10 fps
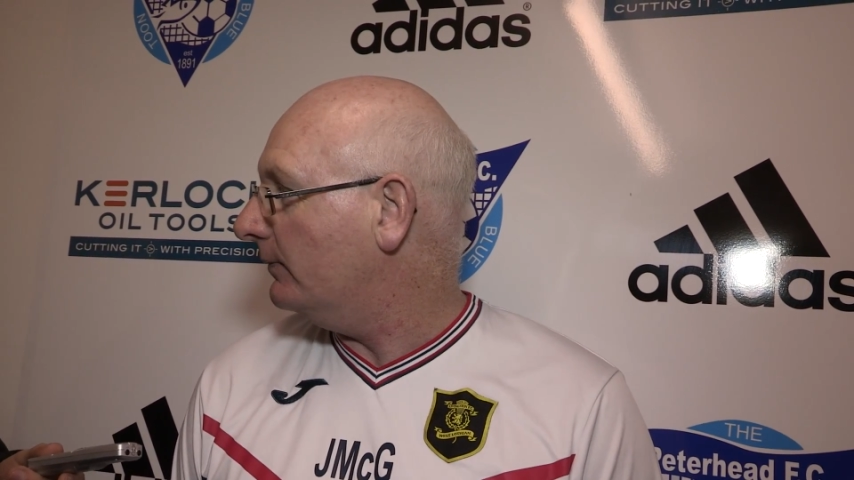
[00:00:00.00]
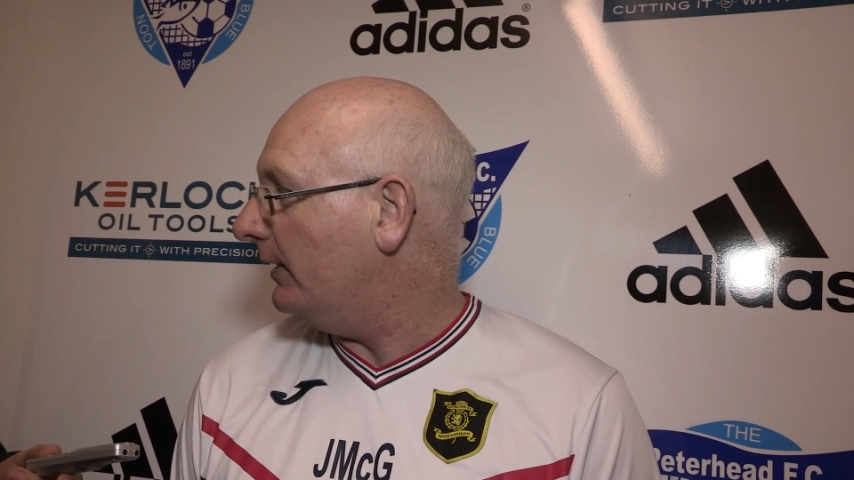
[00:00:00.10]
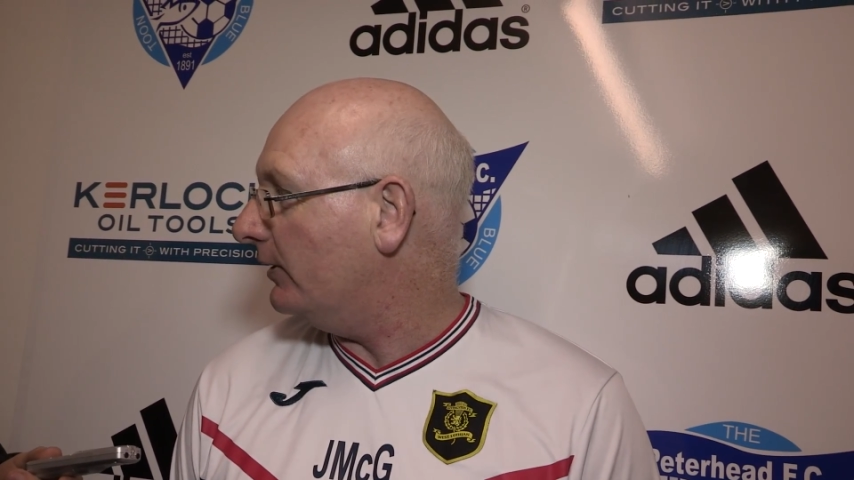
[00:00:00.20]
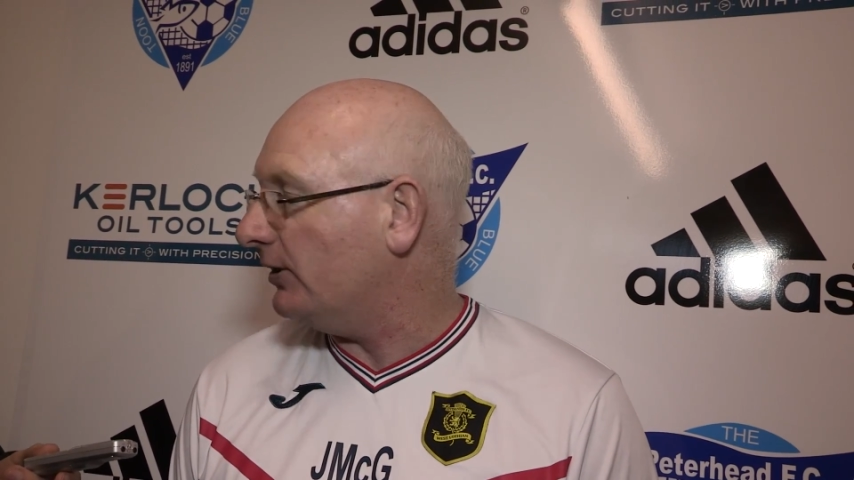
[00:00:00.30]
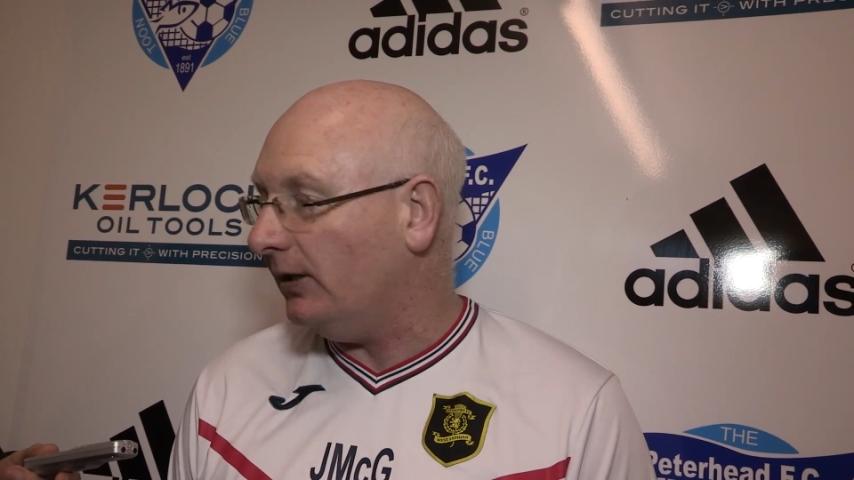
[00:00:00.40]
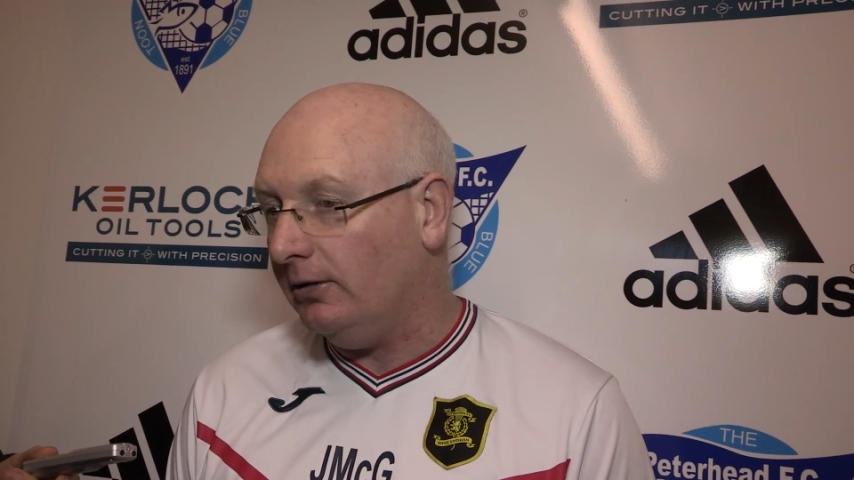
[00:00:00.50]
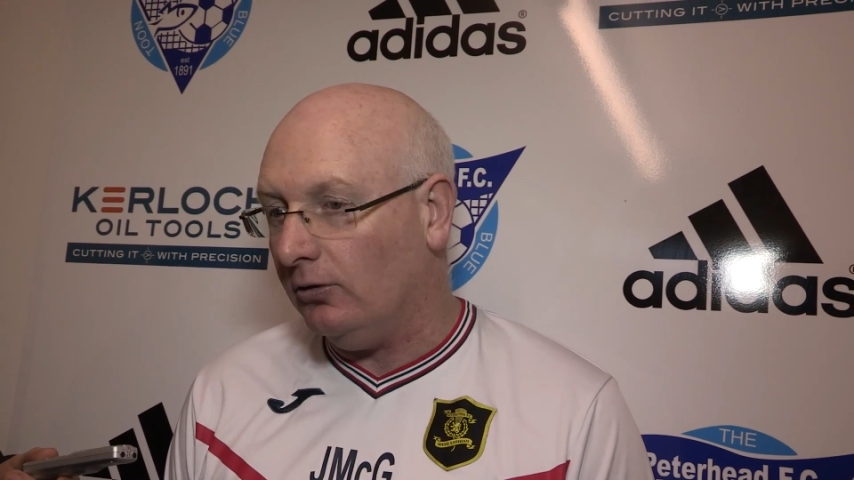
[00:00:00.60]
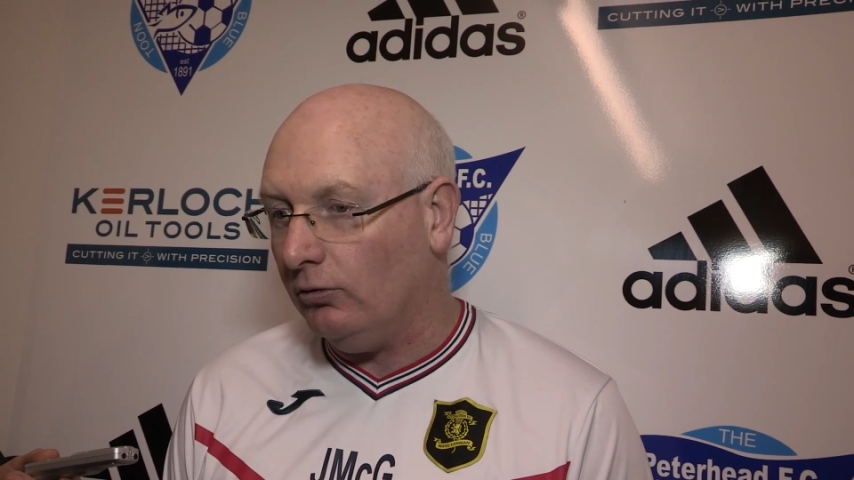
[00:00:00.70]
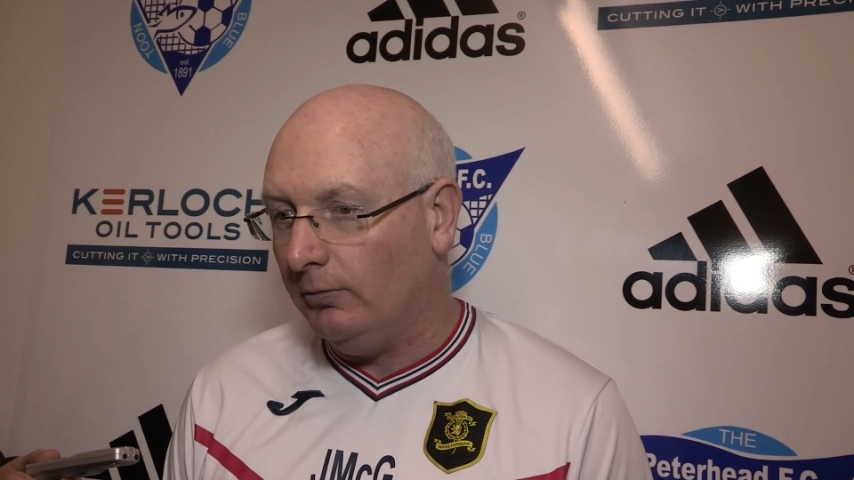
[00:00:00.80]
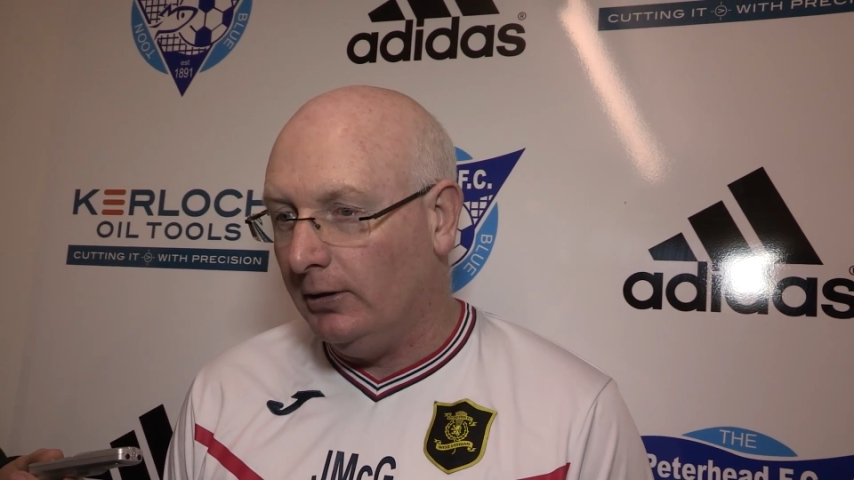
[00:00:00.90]
either side, you
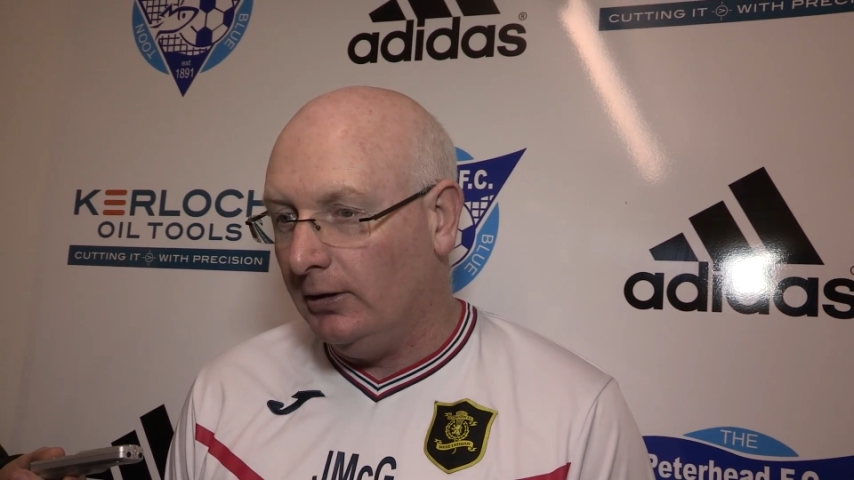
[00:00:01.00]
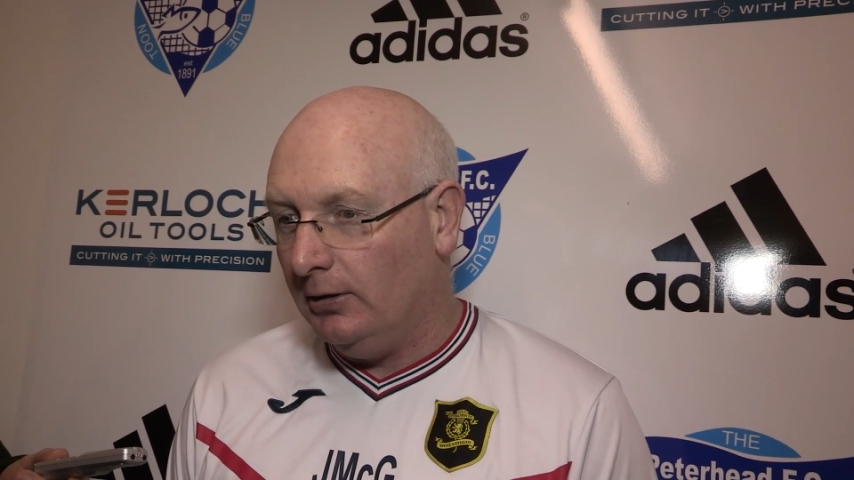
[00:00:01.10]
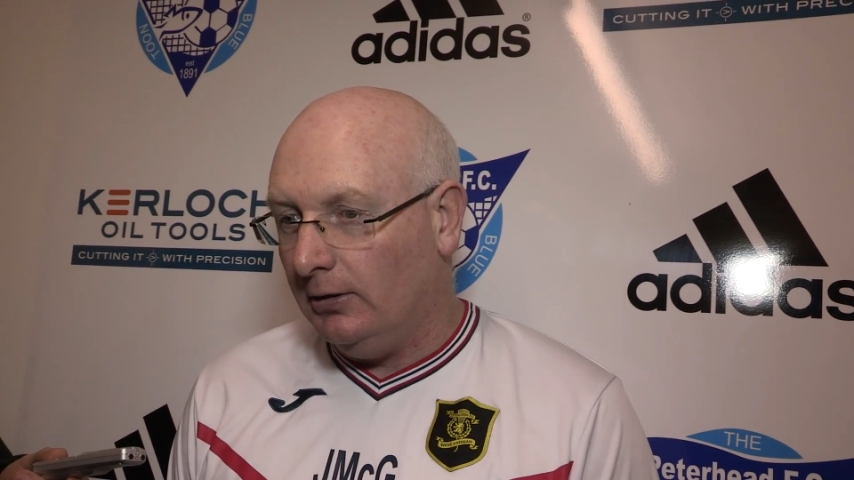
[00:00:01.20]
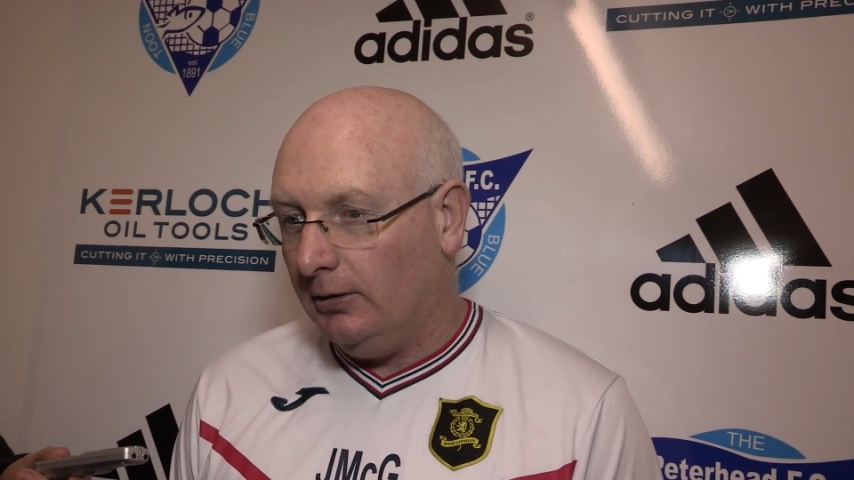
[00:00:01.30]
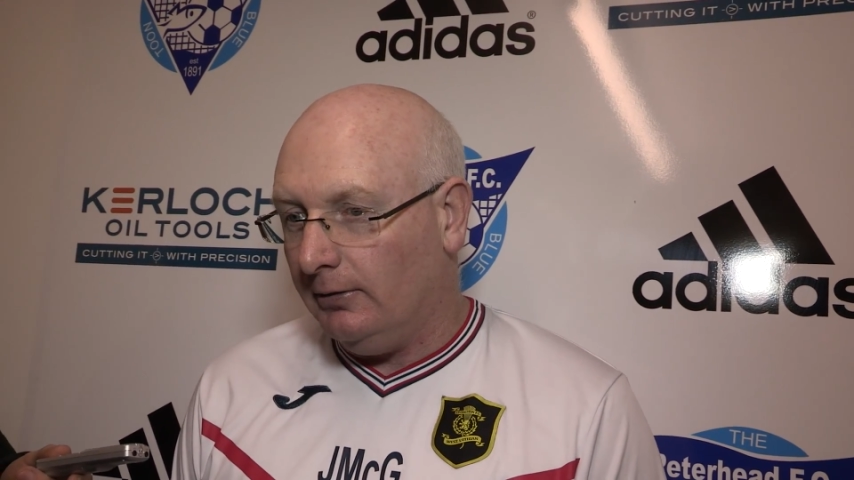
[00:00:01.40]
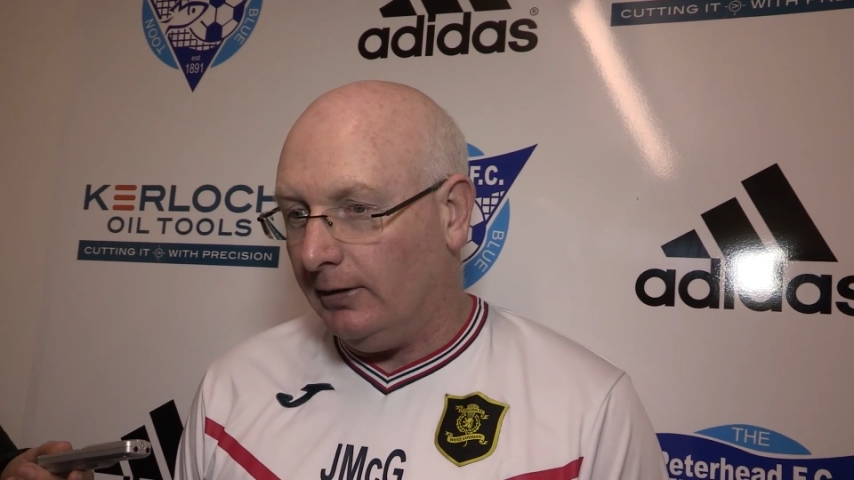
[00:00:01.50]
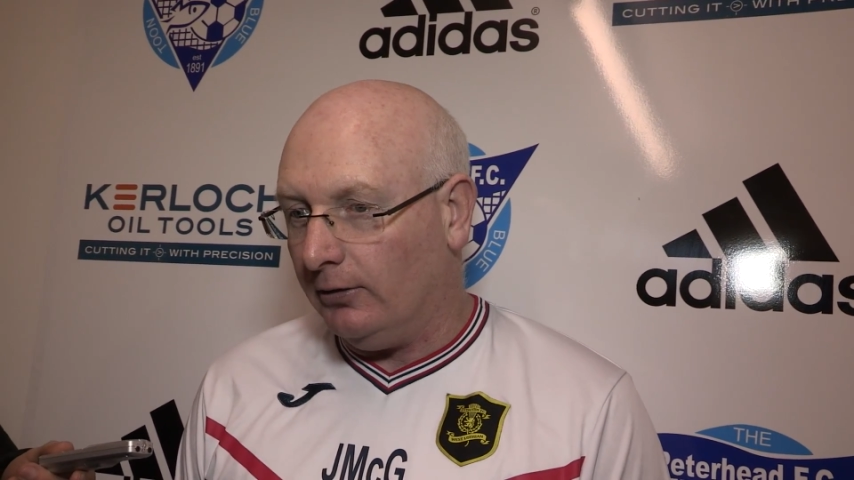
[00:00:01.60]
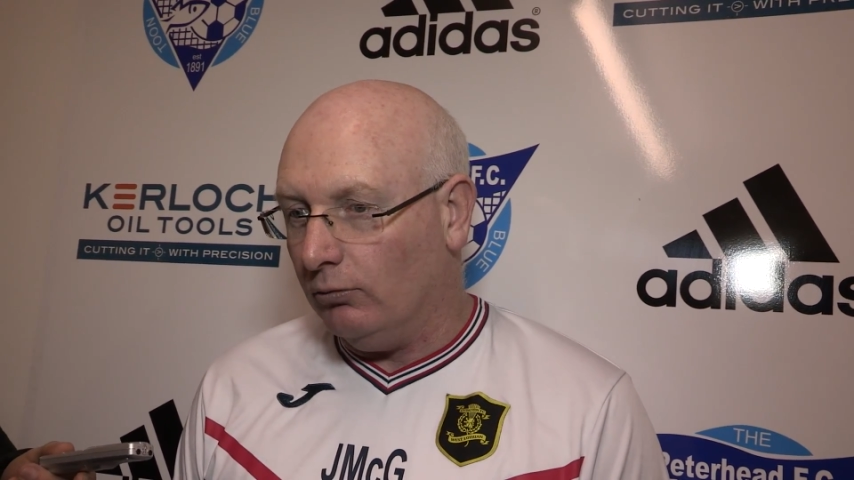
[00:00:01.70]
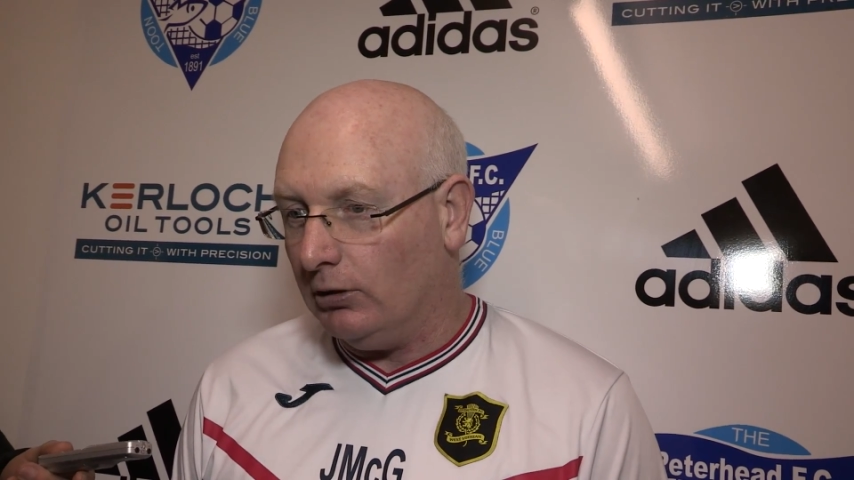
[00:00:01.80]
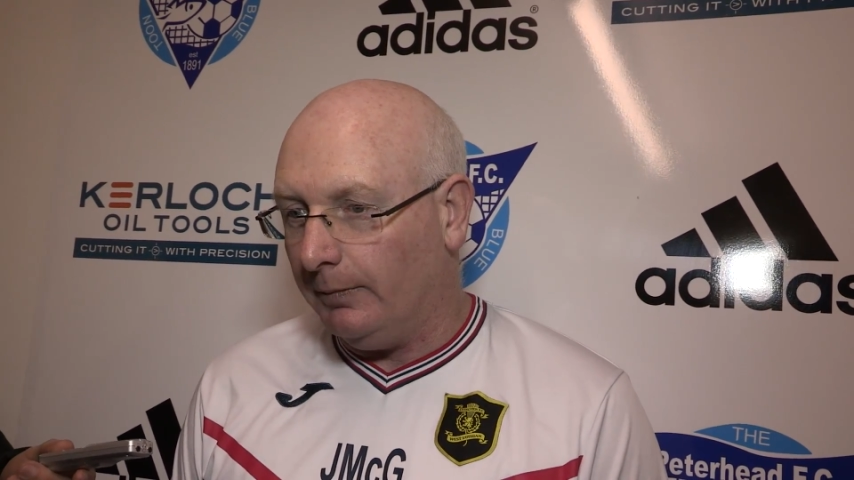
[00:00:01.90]
know. Sure.
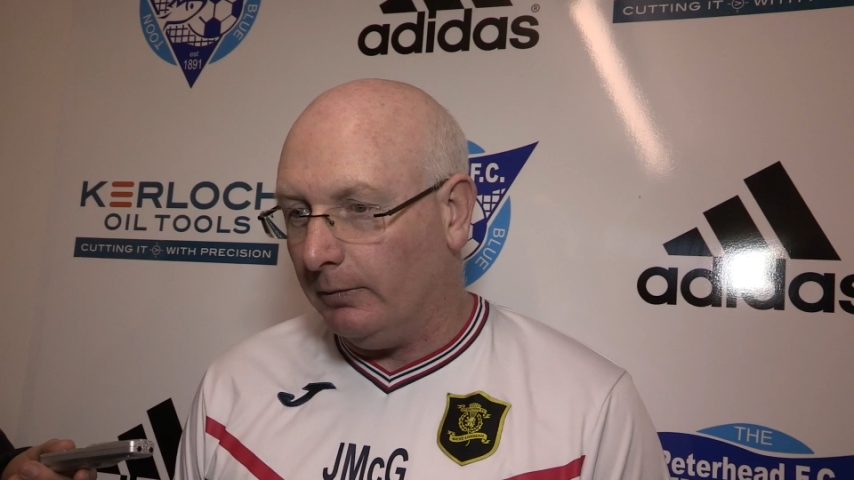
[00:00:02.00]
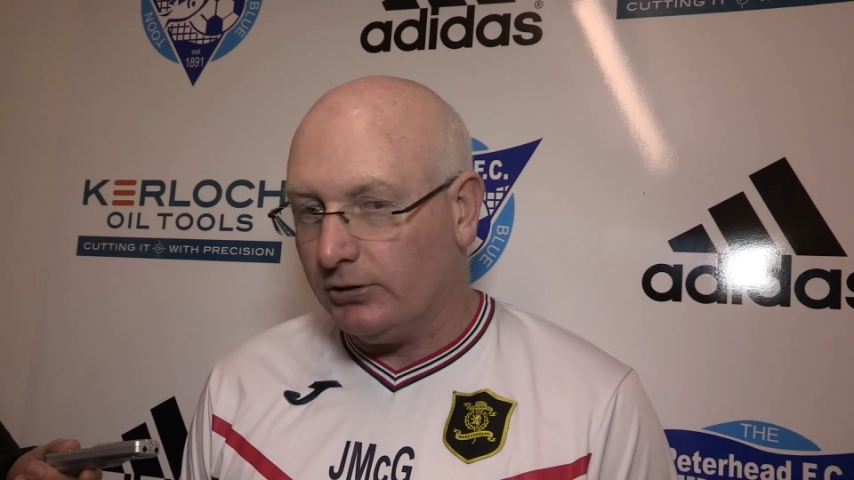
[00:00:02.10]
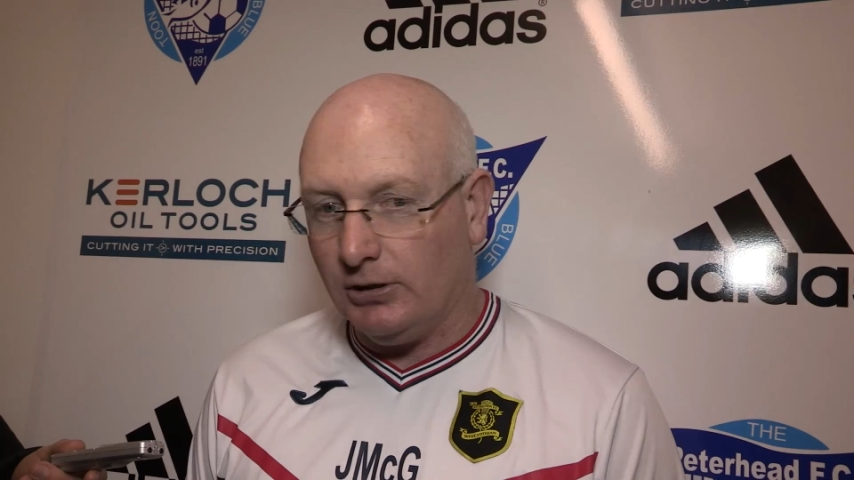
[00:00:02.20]
Neither goalkeeper